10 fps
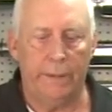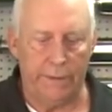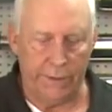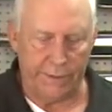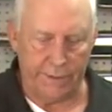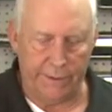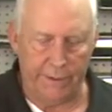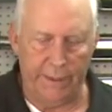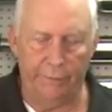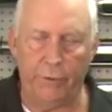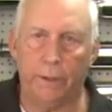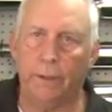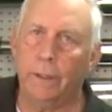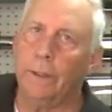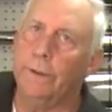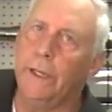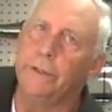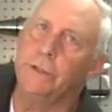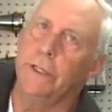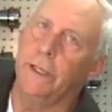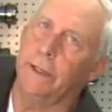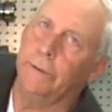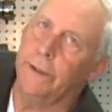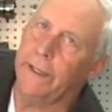Just to give you a little nutshell on the